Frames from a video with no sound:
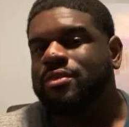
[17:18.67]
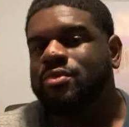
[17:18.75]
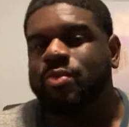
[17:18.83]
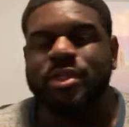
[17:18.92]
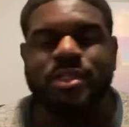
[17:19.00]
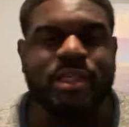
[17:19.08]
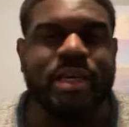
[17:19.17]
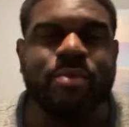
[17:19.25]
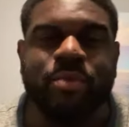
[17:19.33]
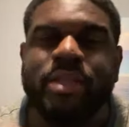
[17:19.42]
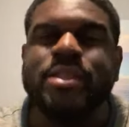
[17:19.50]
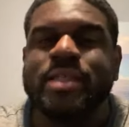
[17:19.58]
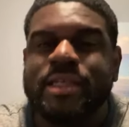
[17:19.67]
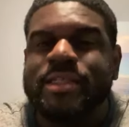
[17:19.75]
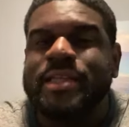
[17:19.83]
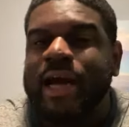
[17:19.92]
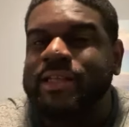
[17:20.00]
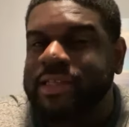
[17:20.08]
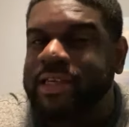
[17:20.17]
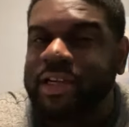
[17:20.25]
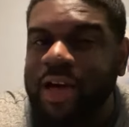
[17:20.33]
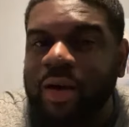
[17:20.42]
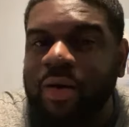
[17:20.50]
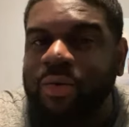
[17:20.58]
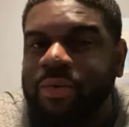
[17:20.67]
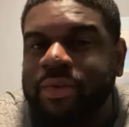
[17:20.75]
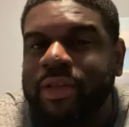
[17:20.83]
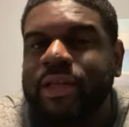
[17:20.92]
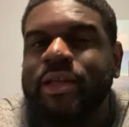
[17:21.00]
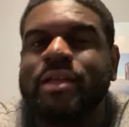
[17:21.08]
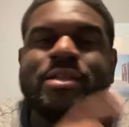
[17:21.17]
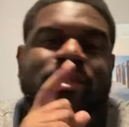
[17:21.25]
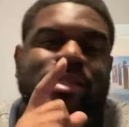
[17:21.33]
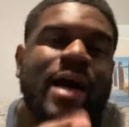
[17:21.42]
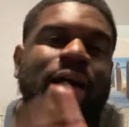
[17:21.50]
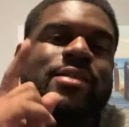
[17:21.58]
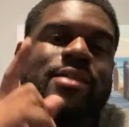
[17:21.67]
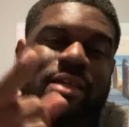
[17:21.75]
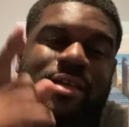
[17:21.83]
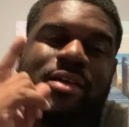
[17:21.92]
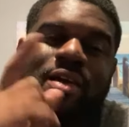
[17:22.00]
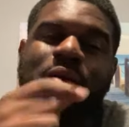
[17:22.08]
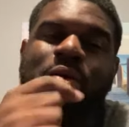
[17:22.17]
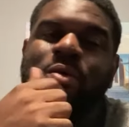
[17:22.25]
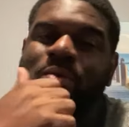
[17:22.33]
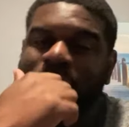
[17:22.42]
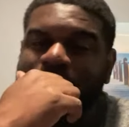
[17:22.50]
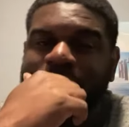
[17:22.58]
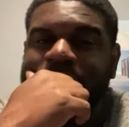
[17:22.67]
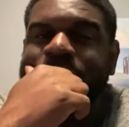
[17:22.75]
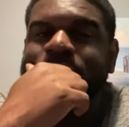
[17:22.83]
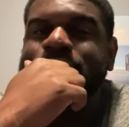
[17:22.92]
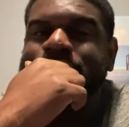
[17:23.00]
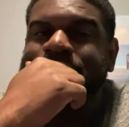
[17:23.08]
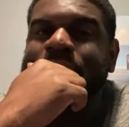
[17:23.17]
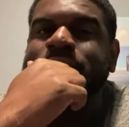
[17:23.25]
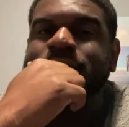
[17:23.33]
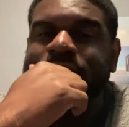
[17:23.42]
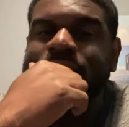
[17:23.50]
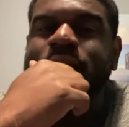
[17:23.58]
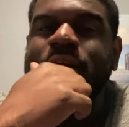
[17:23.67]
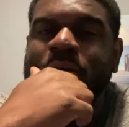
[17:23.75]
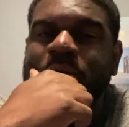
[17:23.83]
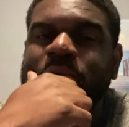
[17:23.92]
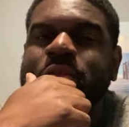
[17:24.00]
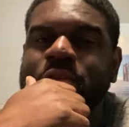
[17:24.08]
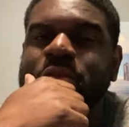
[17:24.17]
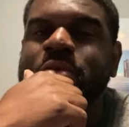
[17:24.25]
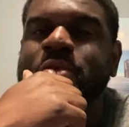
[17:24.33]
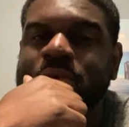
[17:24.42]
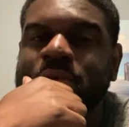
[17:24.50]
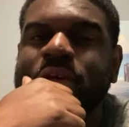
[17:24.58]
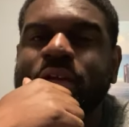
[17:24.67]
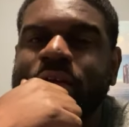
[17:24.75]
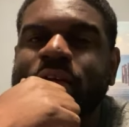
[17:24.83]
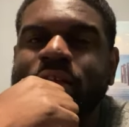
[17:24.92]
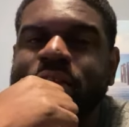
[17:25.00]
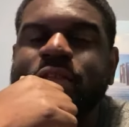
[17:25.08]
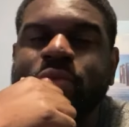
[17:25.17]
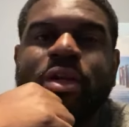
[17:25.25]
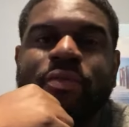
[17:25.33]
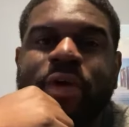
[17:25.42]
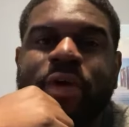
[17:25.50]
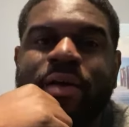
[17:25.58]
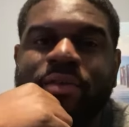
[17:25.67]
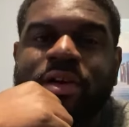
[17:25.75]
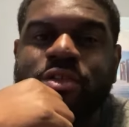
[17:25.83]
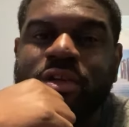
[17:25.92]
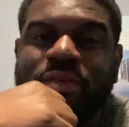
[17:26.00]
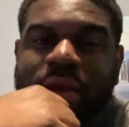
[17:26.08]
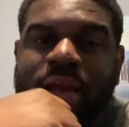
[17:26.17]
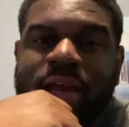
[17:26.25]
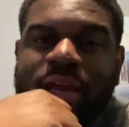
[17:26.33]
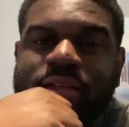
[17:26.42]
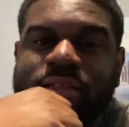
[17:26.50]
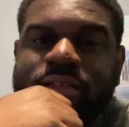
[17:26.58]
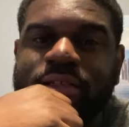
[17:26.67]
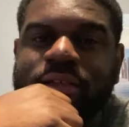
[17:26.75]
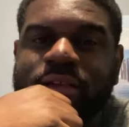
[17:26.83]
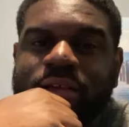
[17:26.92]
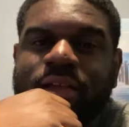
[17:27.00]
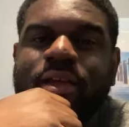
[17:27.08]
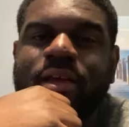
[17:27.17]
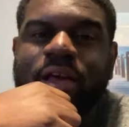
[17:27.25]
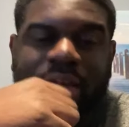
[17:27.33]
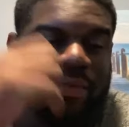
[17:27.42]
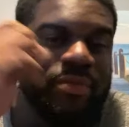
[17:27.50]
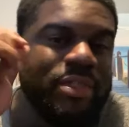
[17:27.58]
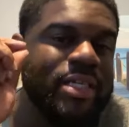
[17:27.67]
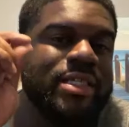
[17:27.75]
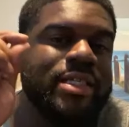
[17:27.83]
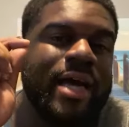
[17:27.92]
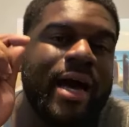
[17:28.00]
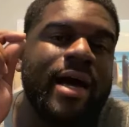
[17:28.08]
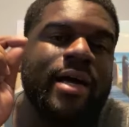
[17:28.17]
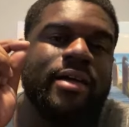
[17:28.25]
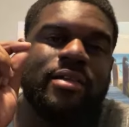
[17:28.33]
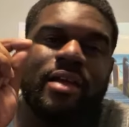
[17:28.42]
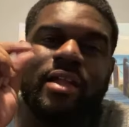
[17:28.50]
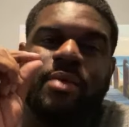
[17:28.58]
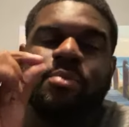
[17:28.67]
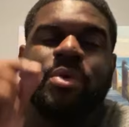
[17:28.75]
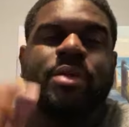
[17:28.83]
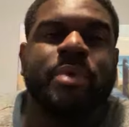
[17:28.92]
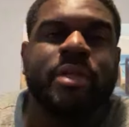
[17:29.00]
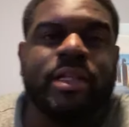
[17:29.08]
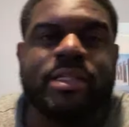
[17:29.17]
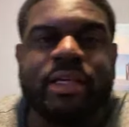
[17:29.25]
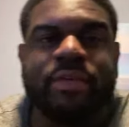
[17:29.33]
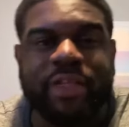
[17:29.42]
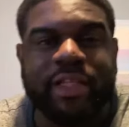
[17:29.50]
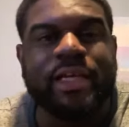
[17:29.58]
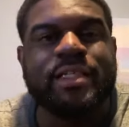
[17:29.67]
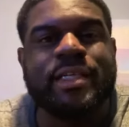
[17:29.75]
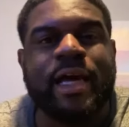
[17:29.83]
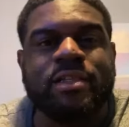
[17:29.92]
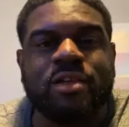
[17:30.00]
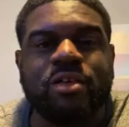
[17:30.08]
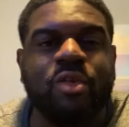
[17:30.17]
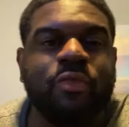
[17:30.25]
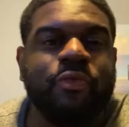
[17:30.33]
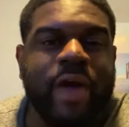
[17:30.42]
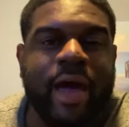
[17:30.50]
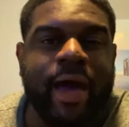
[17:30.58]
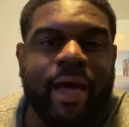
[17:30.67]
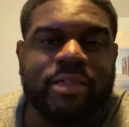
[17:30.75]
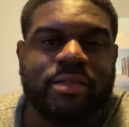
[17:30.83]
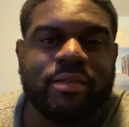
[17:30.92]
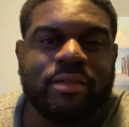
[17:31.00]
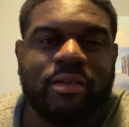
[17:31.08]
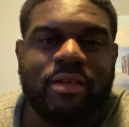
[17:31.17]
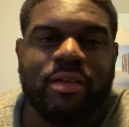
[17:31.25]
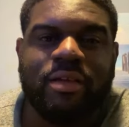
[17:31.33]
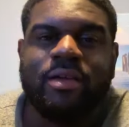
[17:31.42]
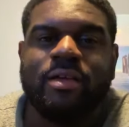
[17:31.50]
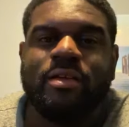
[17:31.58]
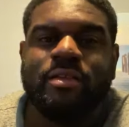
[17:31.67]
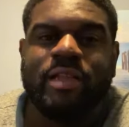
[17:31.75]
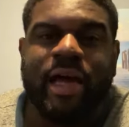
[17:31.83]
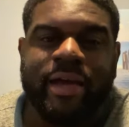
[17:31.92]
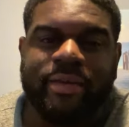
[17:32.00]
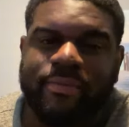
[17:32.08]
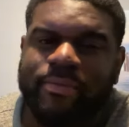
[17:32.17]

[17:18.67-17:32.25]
We see stocks can go. Stocks can go. Stocks can go to the 2,500 range. And if GTI, but listen, if it does that, it's gonna go fast. Like,